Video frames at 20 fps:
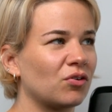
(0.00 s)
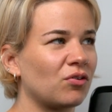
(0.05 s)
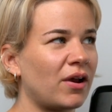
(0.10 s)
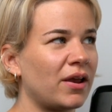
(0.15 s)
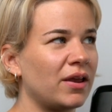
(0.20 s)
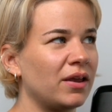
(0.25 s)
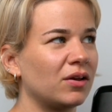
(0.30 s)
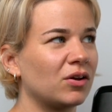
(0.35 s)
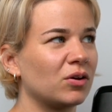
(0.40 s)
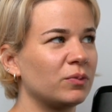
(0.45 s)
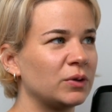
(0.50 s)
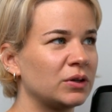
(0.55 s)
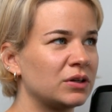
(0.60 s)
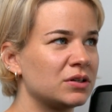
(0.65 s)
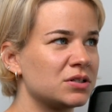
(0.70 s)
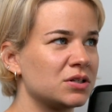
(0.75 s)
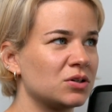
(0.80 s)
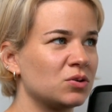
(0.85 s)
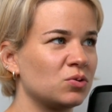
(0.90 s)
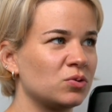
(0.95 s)
a great
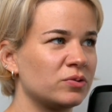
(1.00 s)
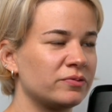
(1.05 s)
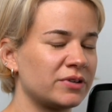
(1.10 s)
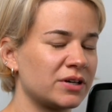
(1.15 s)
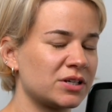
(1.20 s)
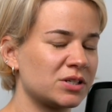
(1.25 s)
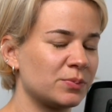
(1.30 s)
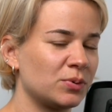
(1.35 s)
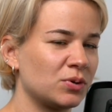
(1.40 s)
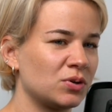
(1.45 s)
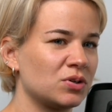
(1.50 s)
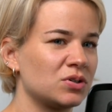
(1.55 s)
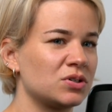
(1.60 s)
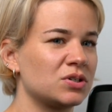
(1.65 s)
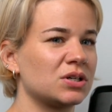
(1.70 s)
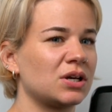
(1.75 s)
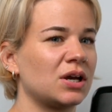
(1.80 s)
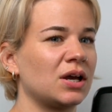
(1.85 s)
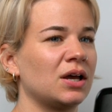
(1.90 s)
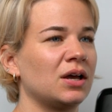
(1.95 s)
community called
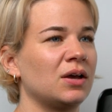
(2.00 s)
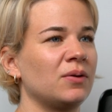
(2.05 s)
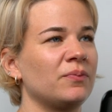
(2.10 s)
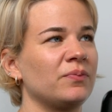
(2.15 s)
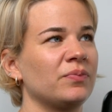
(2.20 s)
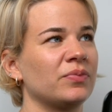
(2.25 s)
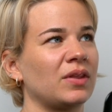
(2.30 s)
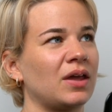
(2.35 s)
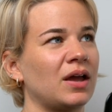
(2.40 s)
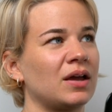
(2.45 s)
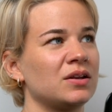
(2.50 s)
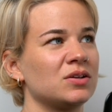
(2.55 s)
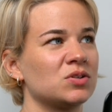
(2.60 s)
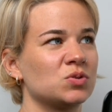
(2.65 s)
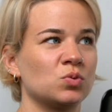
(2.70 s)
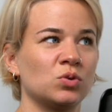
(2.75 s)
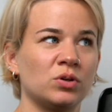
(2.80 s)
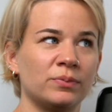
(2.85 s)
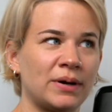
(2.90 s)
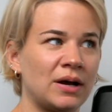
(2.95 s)
VestPod, and
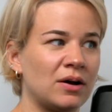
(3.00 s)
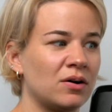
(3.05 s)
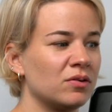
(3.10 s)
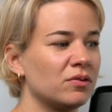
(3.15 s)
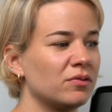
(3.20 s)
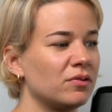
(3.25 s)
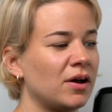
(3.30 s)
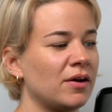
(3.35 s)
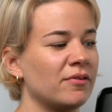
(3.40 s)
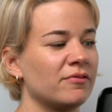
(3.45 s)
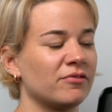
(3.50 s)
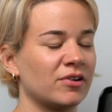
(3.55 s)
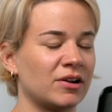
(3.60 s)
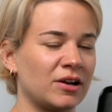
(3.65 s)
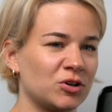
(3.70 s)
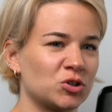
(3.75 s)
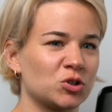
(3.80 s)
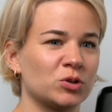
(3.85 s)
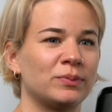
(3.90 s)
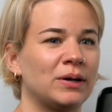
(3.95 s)
it's all about
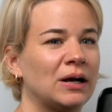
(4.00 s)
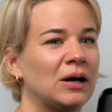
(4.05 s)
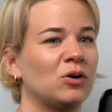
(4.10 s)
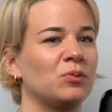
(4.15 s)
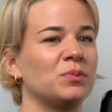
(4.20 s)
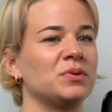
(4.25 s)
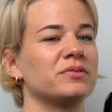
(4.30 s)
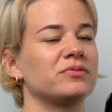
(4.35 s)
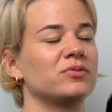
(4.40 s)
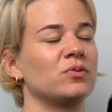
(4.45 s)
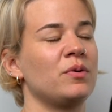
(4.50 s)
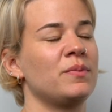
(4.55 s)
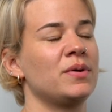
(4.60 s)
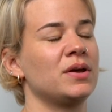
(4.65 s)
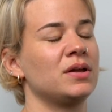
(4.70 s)
financial empowerment for